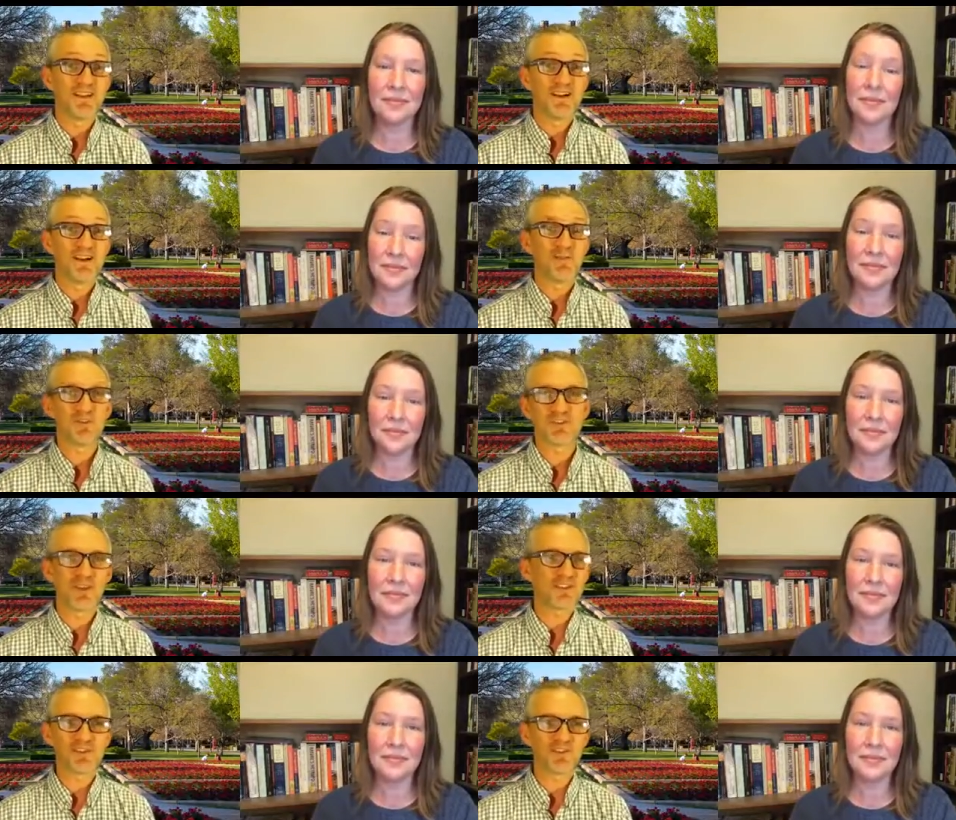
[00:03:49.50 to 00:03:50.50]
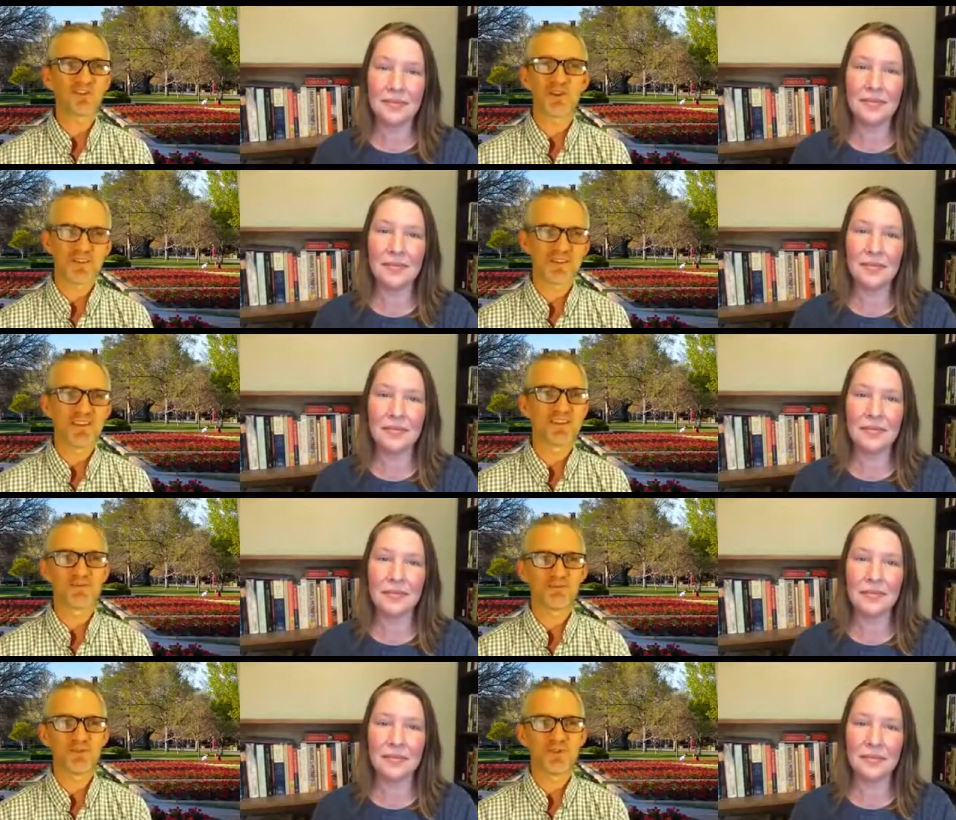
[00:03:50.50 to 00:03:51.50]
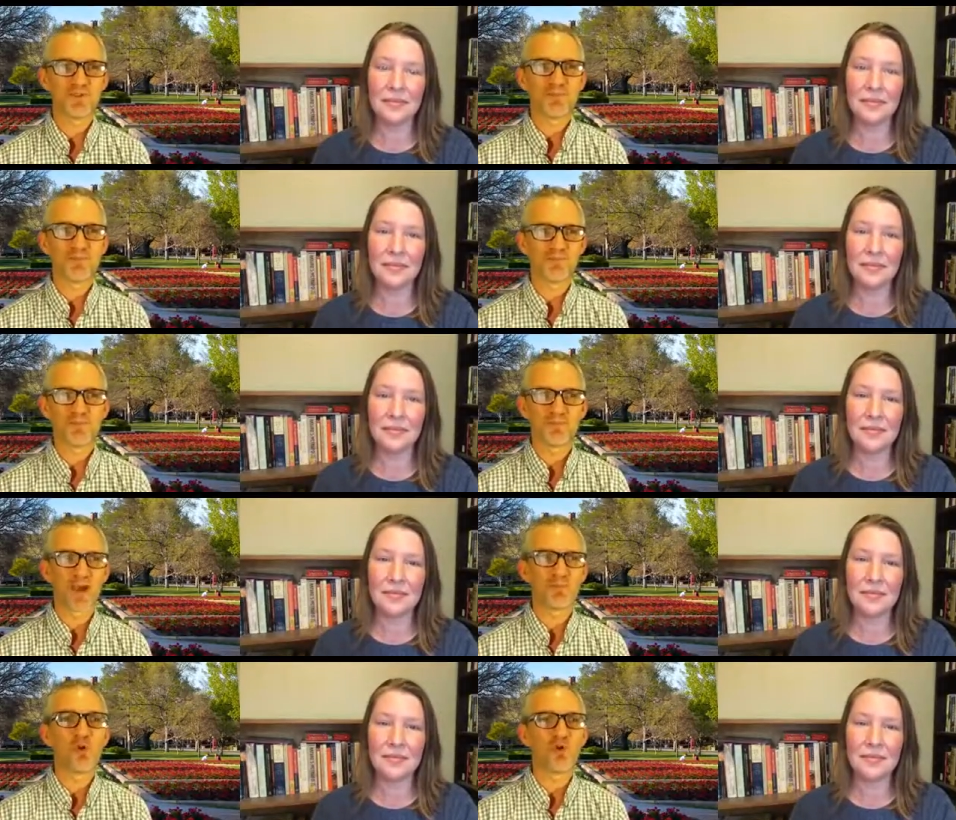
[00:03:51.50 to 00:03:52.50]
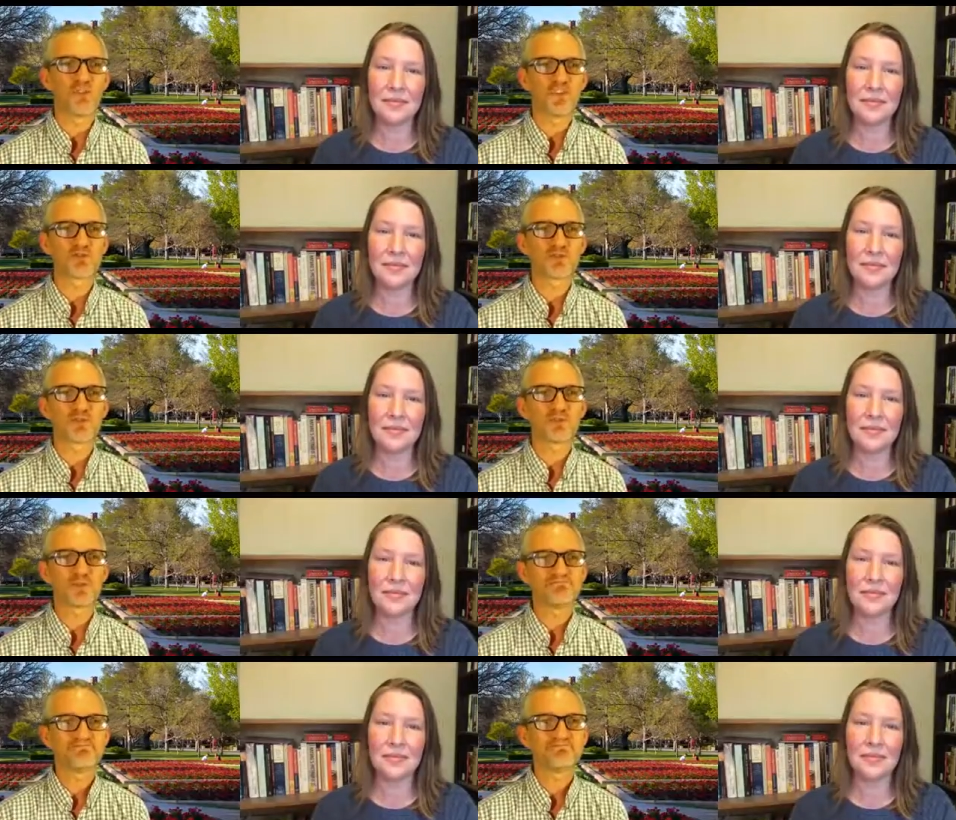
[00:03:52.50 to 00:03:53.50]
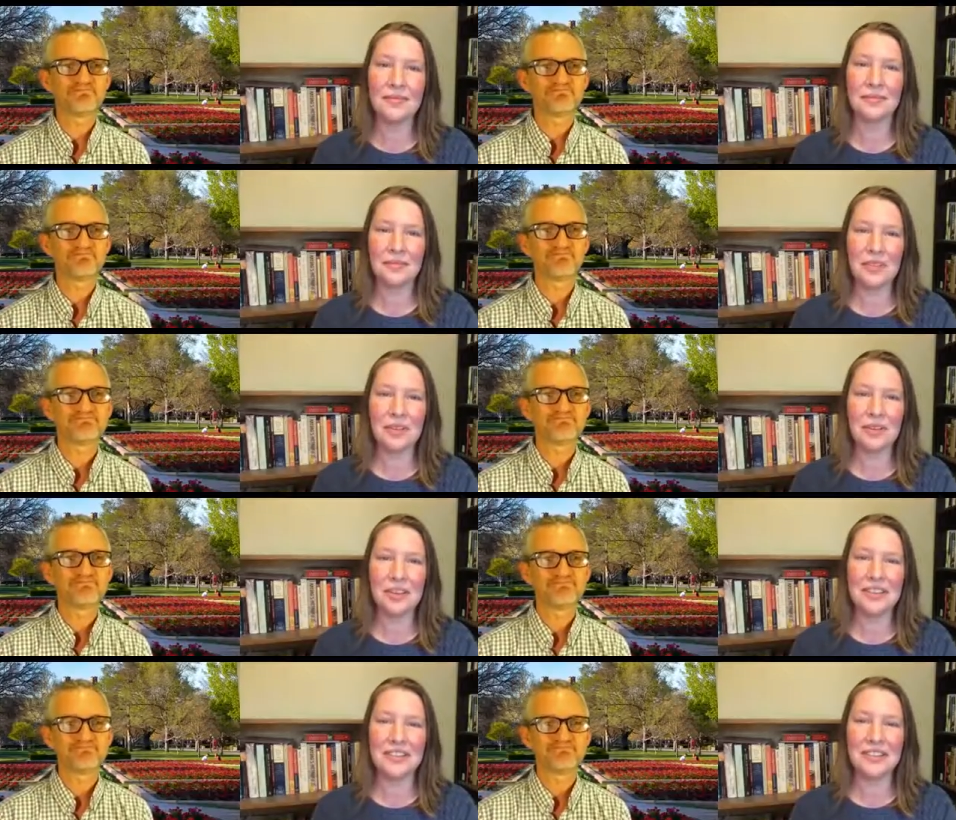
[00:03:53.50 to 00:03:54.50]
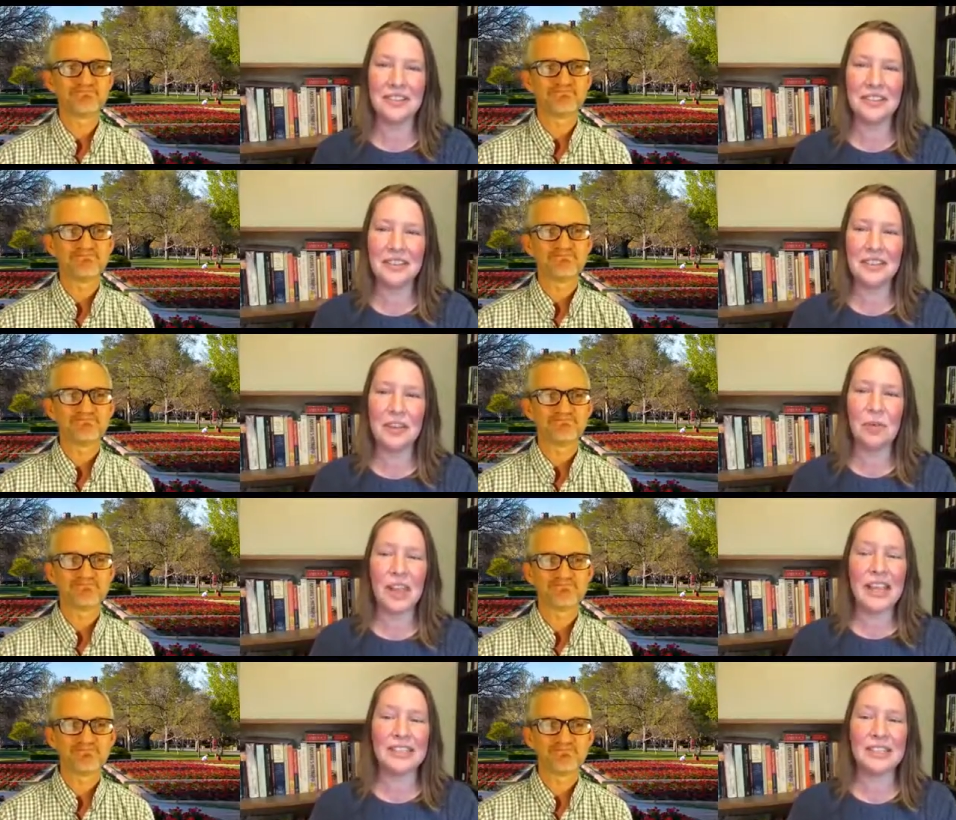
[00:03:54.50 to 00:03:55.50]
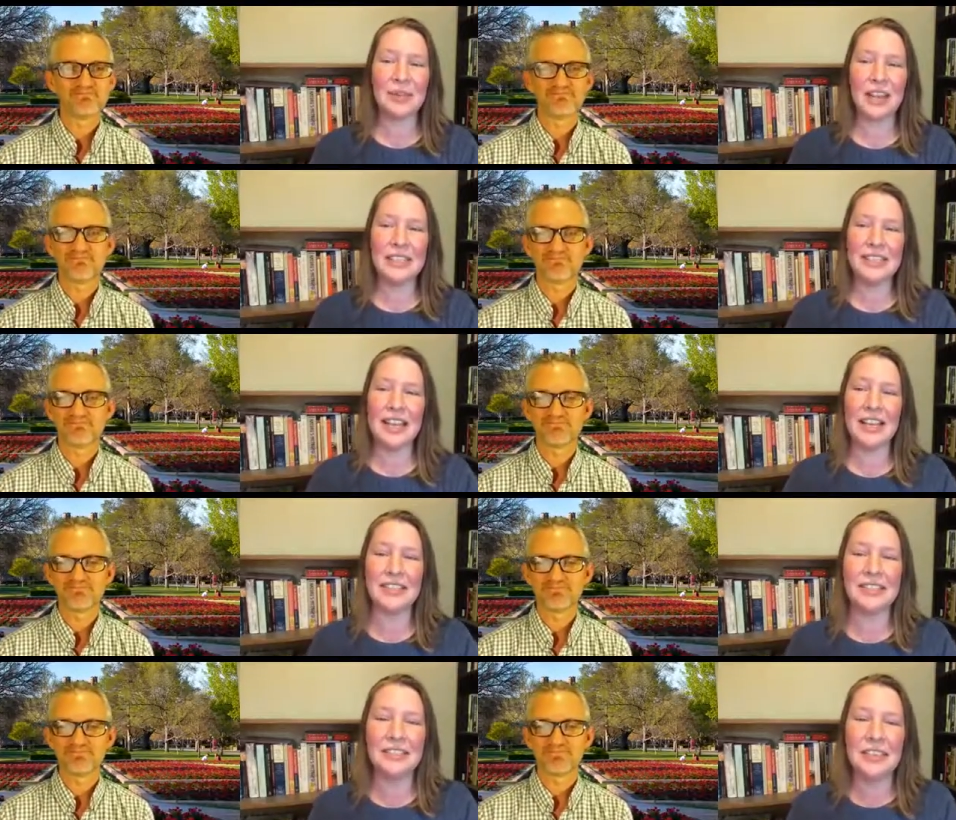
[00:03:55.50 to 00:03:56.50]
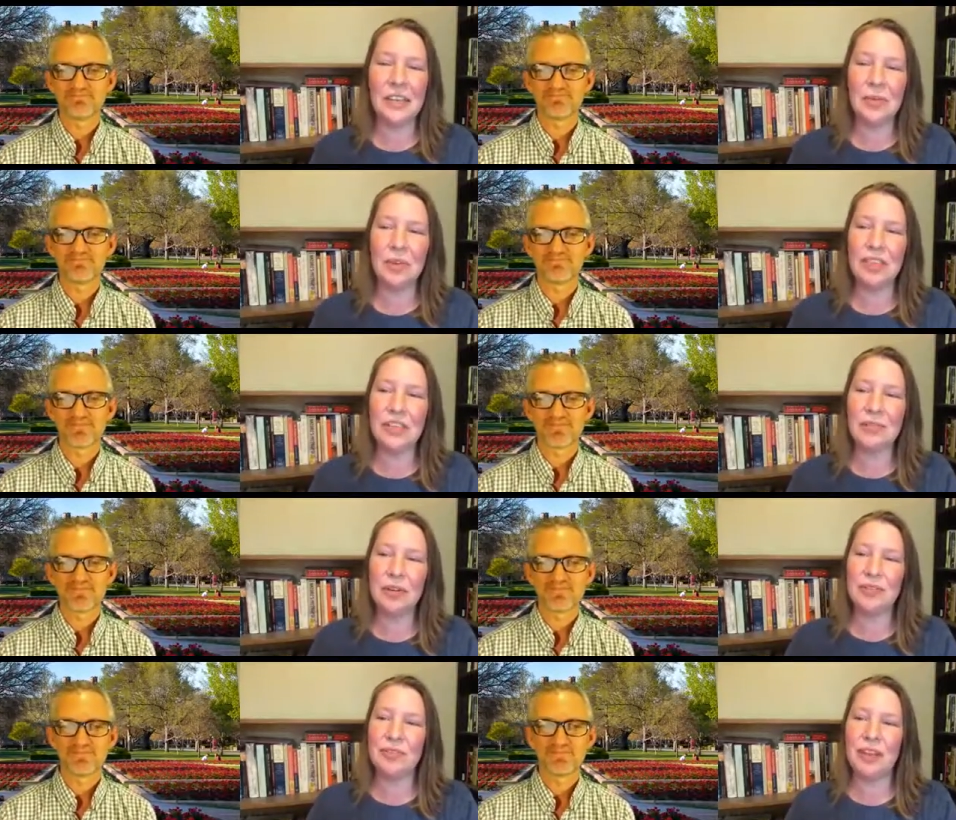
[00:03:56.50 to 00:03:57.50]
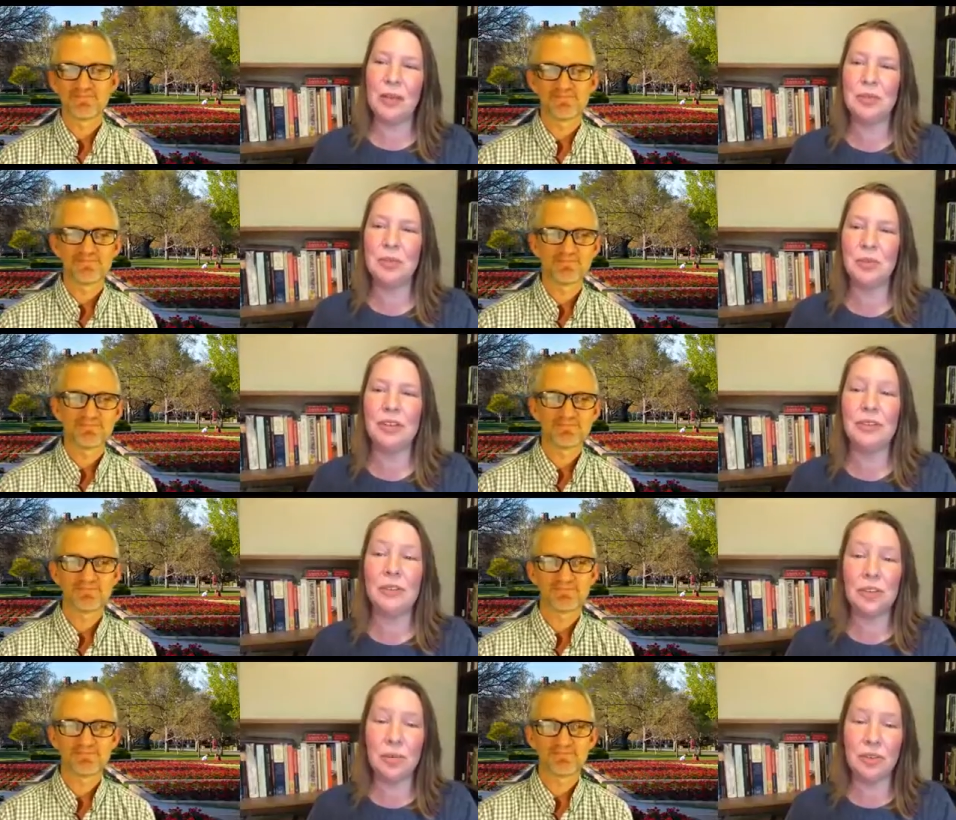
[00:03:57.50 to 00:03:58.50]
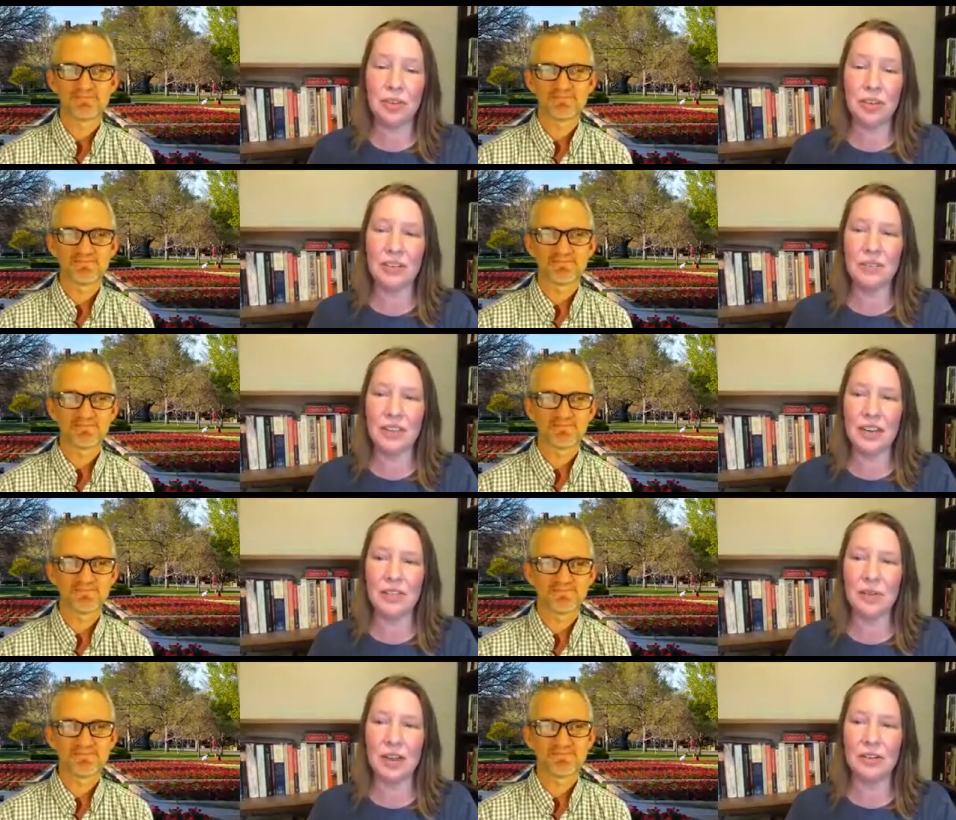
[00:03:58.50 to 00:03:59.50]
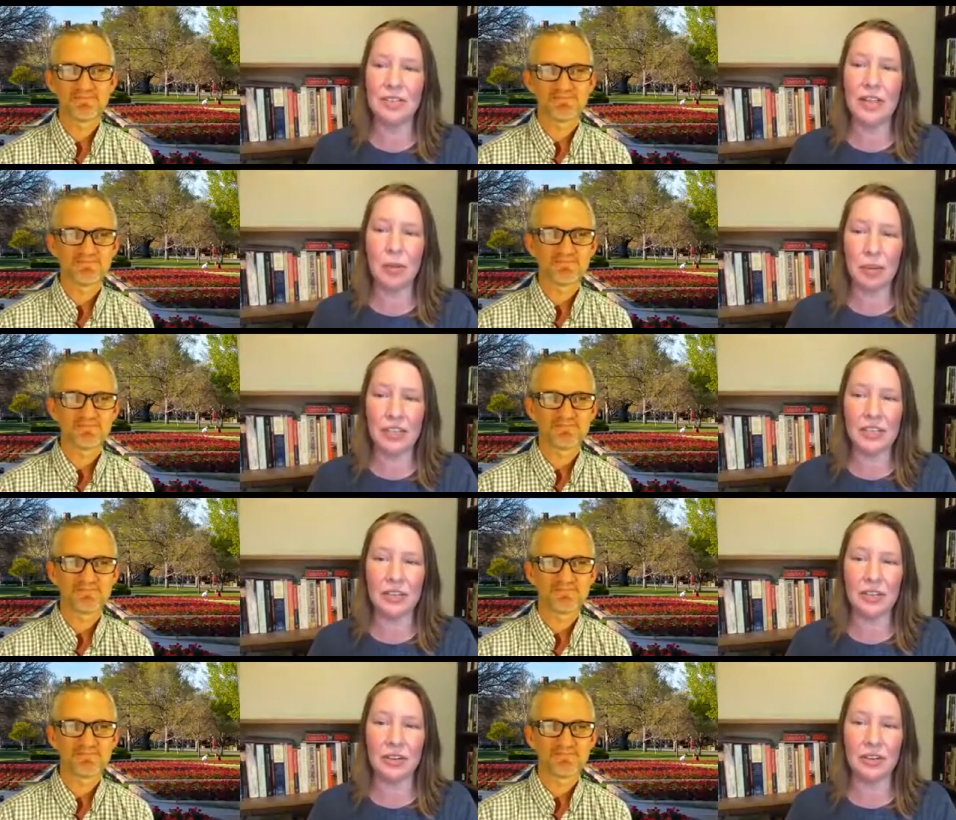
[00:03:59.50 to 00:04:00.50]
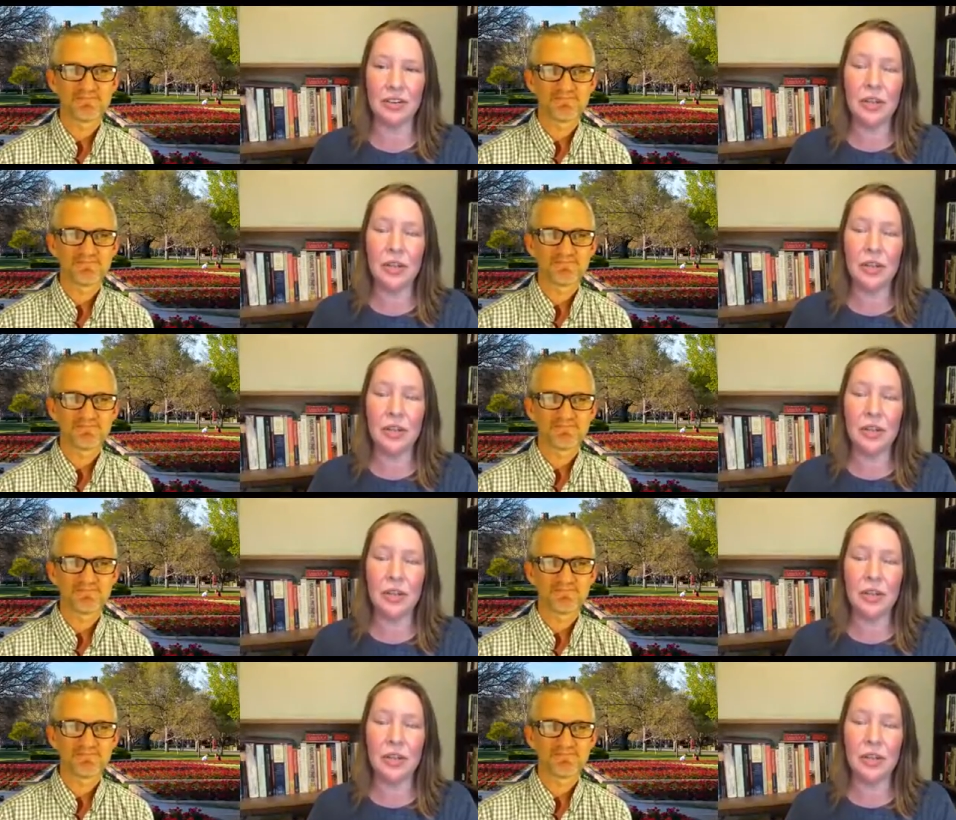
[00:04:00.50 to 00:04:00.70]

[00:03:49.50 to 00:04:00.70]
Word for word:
Speaker 1: Um, and so that's also, I think, you know, my role in this group. Great.
Speaker 2: Okay, so that's us. We think we've developed a pretty good community of science writers helping each other.